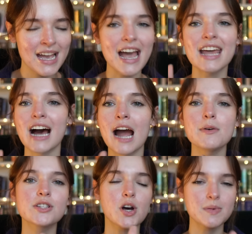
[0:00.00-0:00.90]
and I
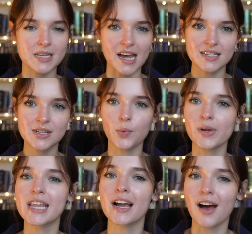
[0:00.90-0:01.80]
was so obsessed
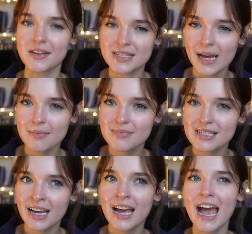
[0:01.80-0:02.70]
with that concept,
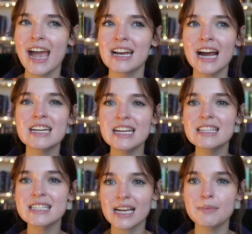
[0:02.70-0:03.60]
and I need
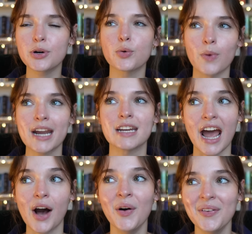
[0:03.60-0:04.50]
the second book right
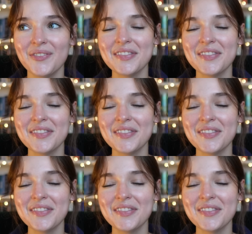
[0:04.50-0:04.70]
now.